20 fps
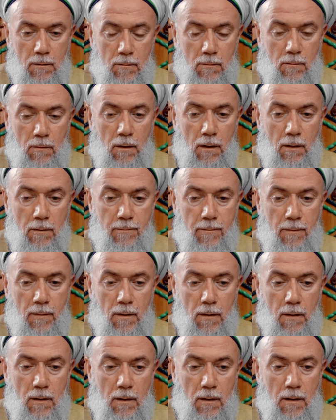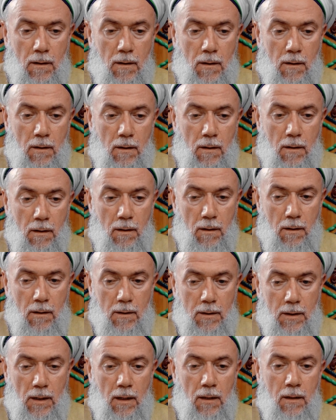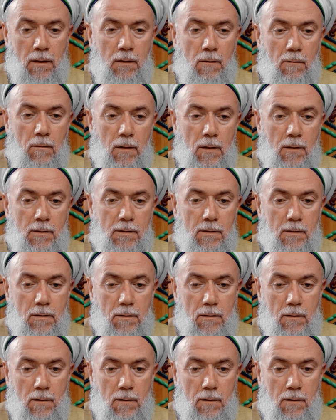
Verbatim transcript: You have real knowledge.